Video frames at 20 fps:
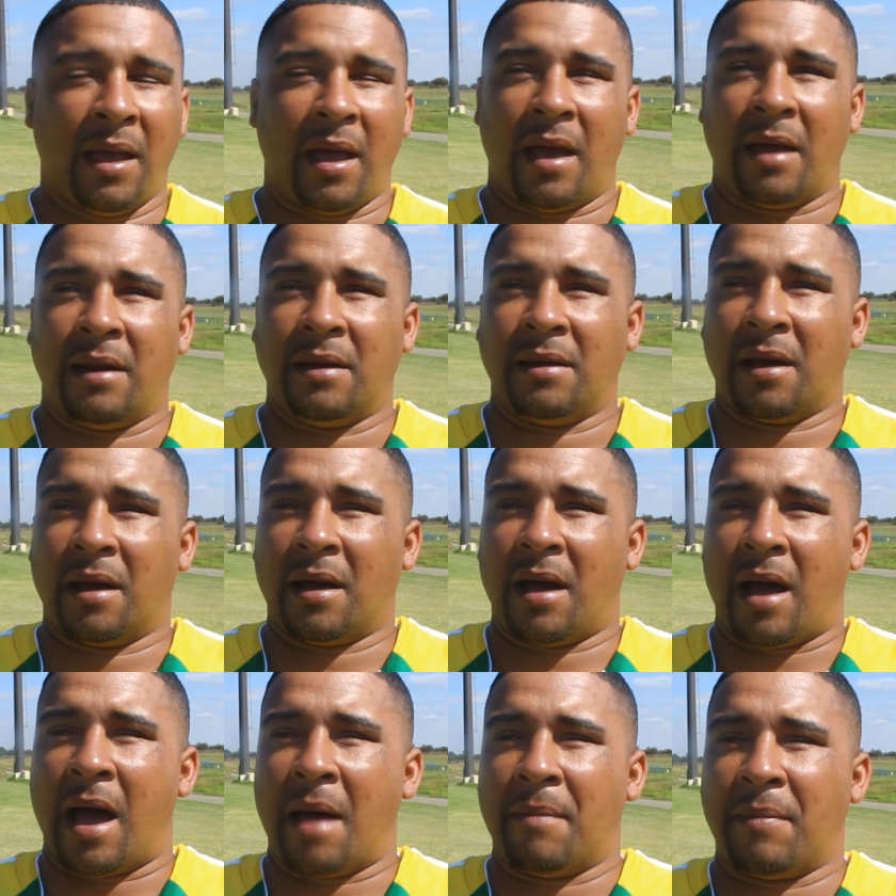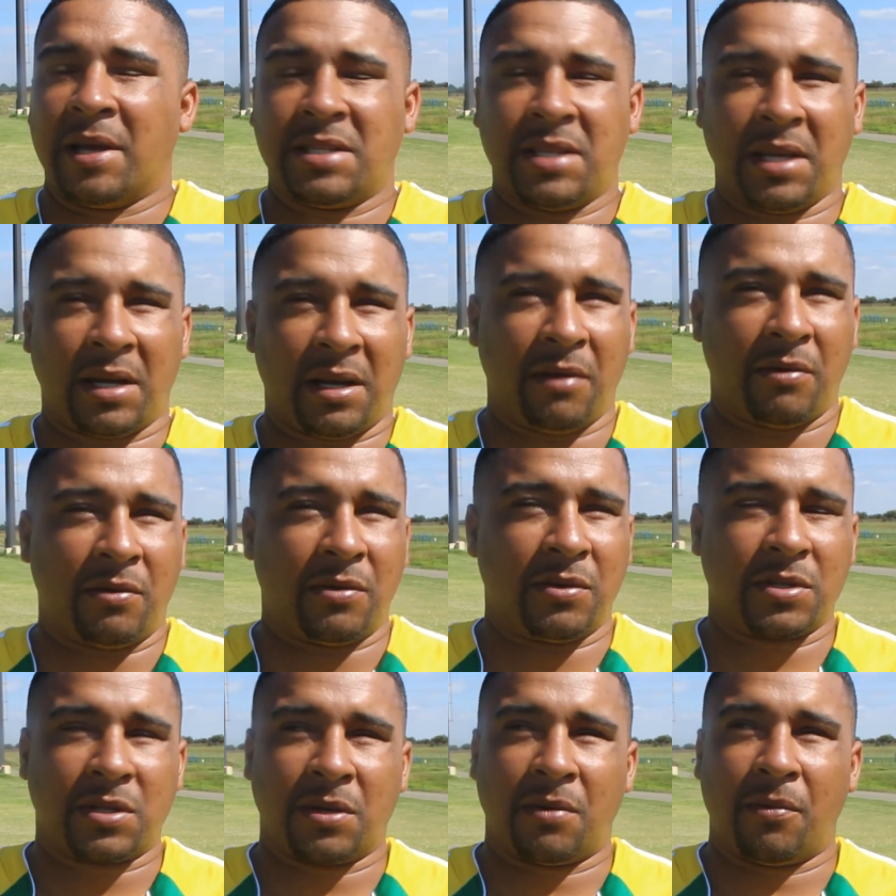And I basically
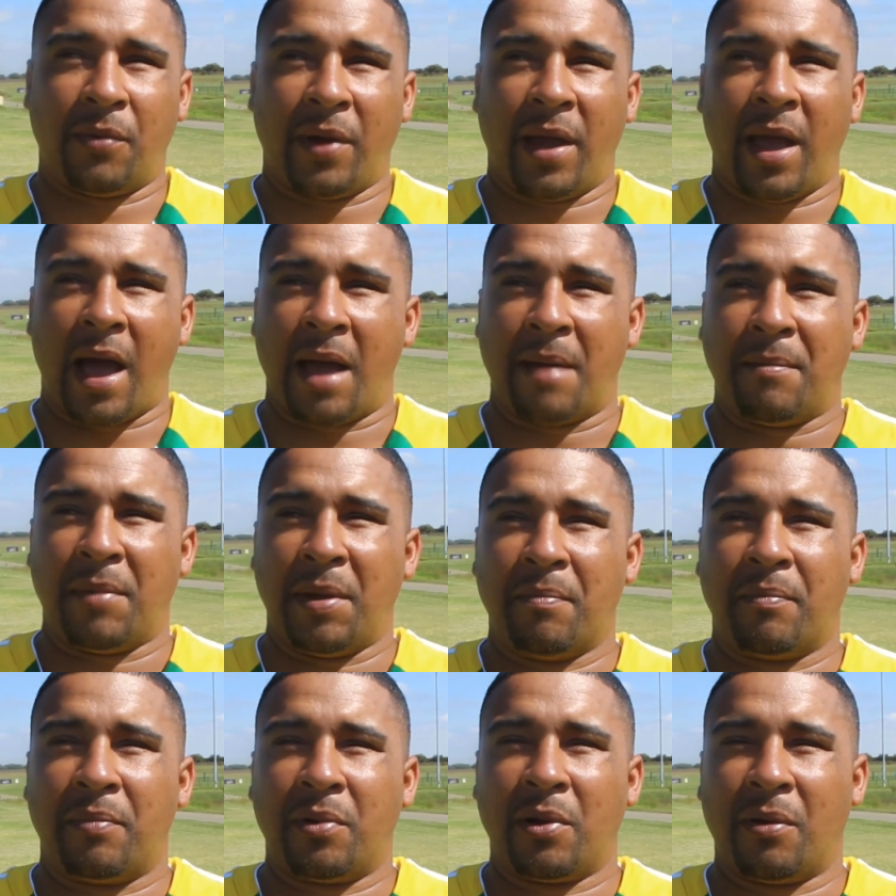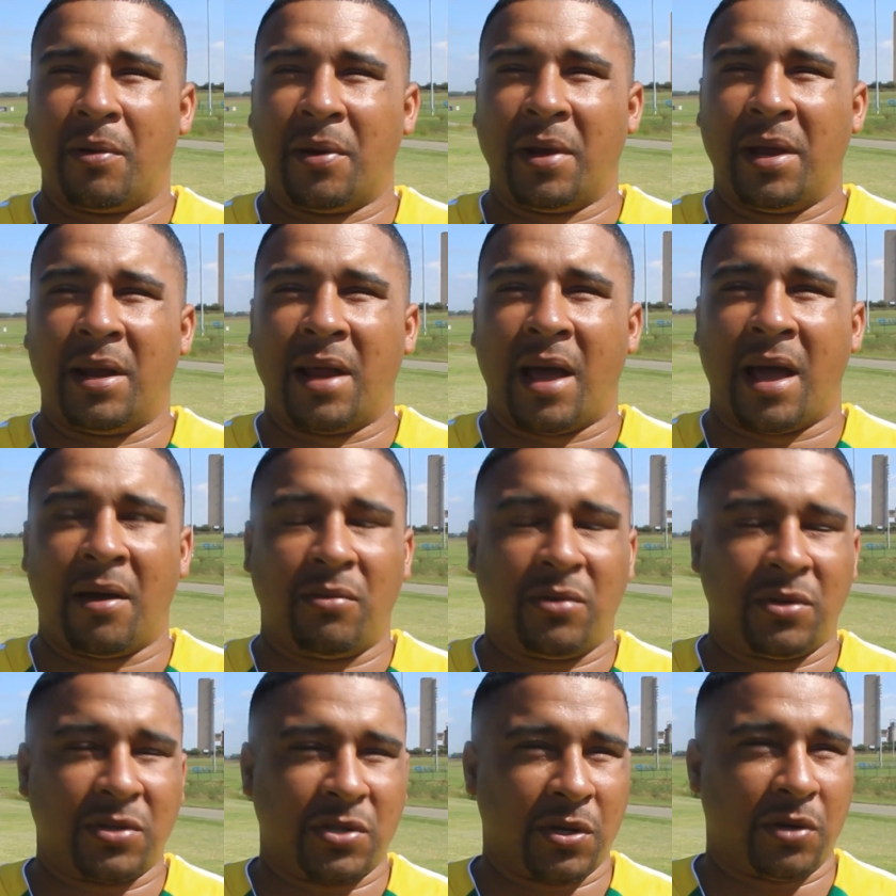also, where I'm employed, I
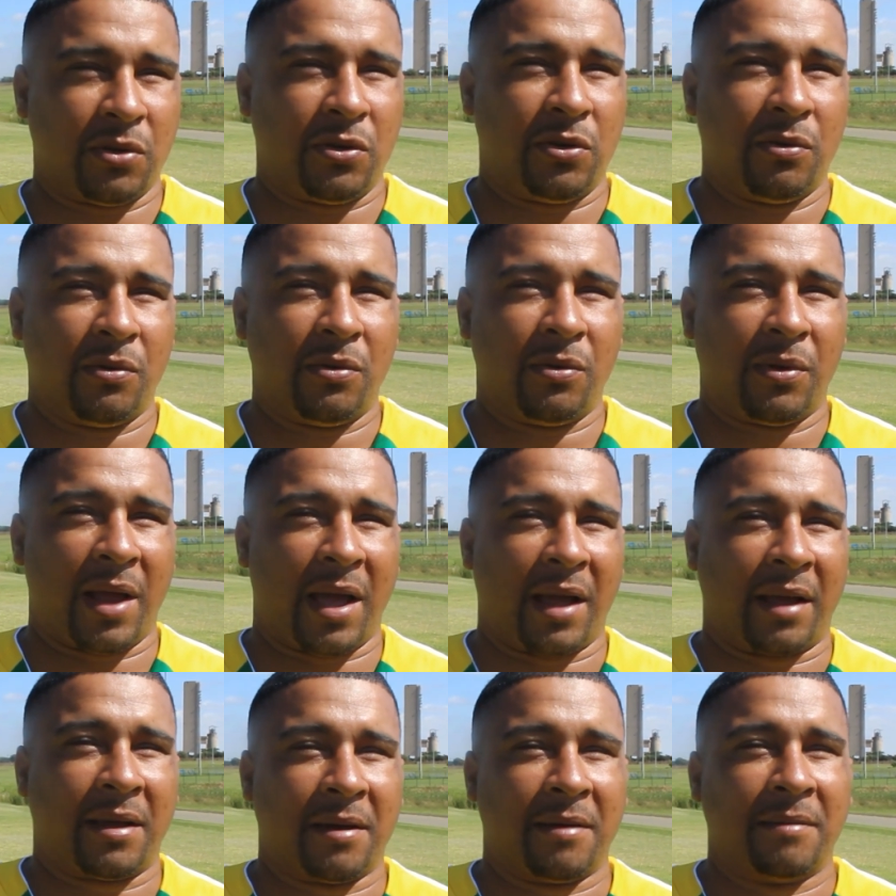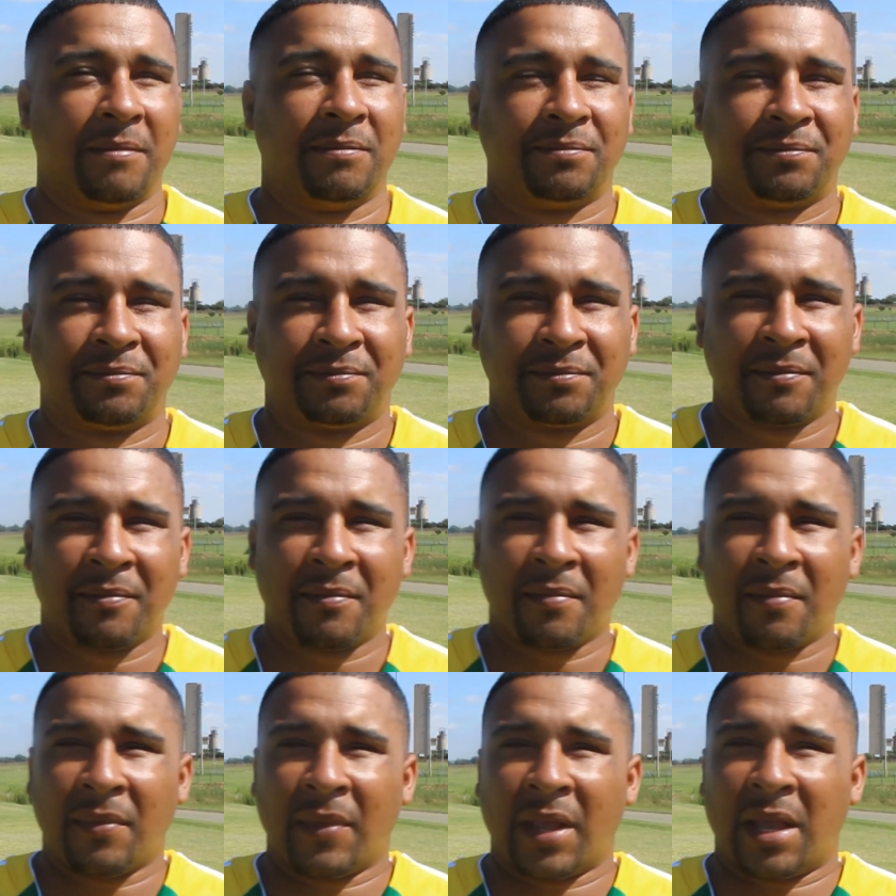also do like
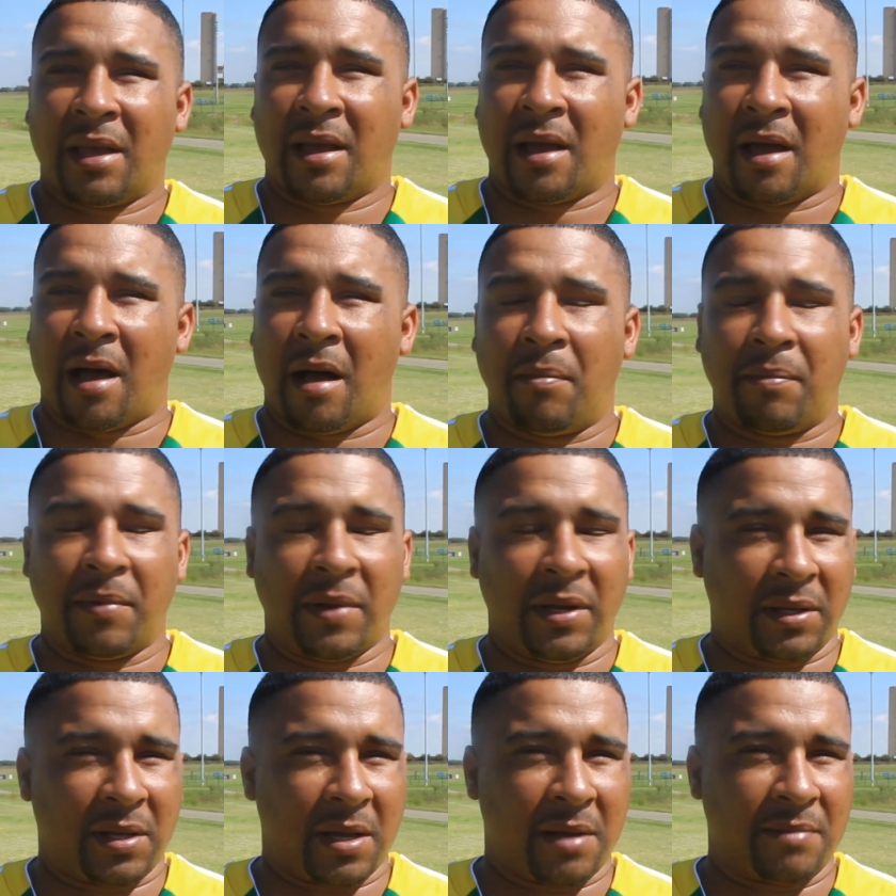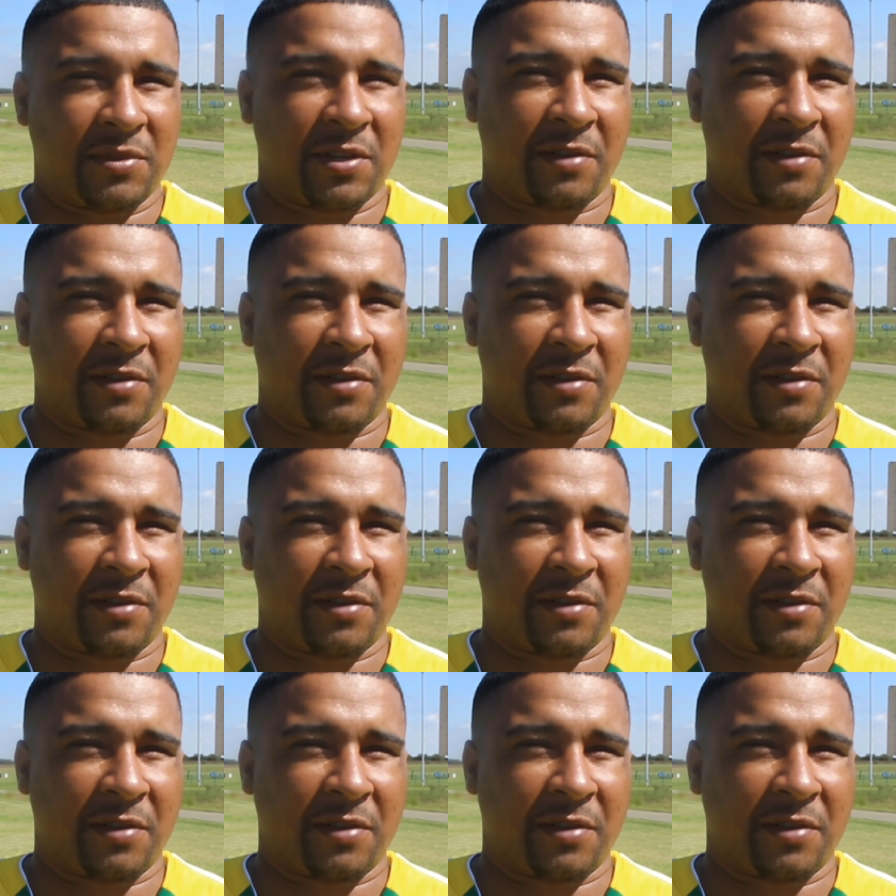help in terms